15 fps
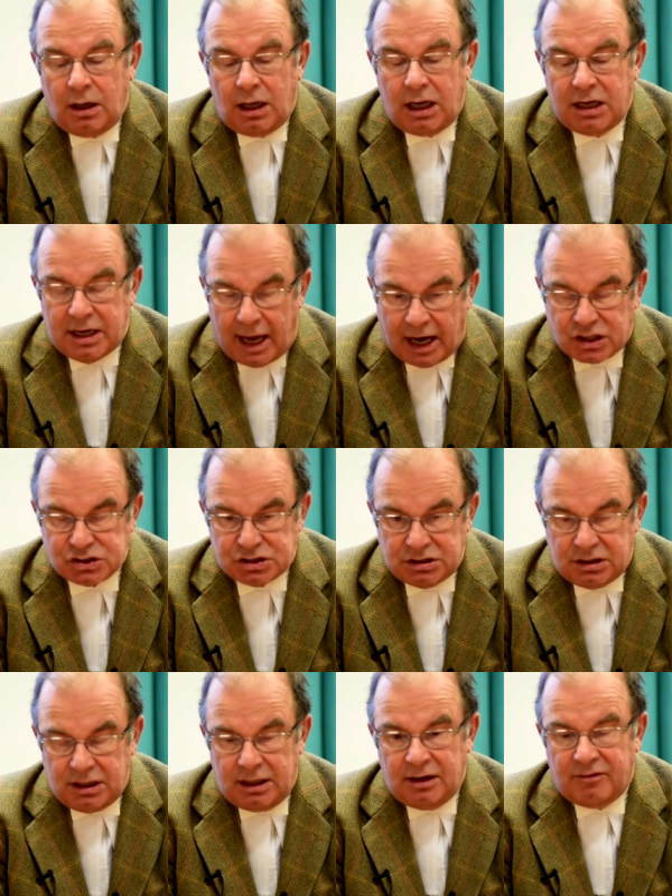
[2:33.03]
in
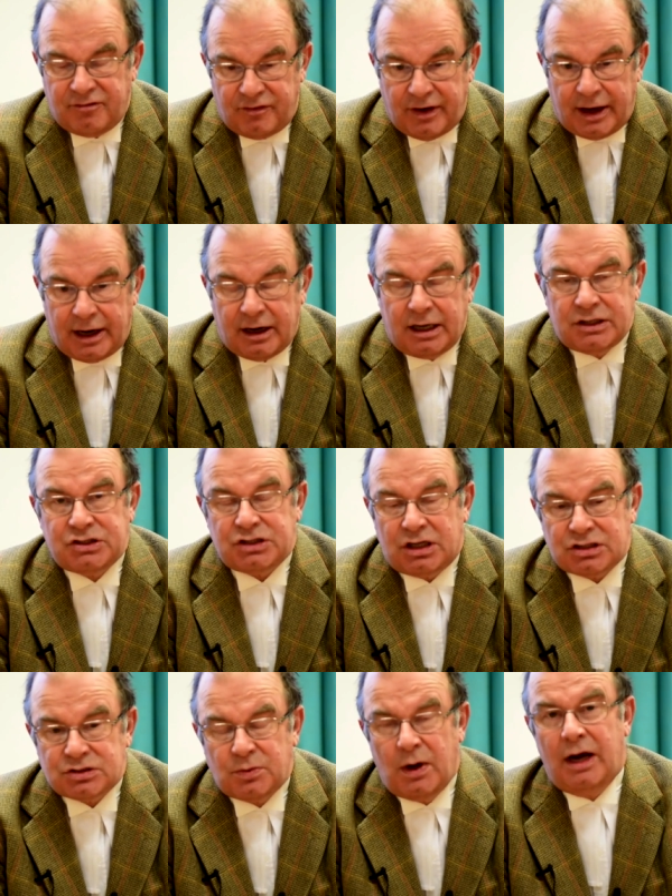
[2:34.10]
action in a fair and just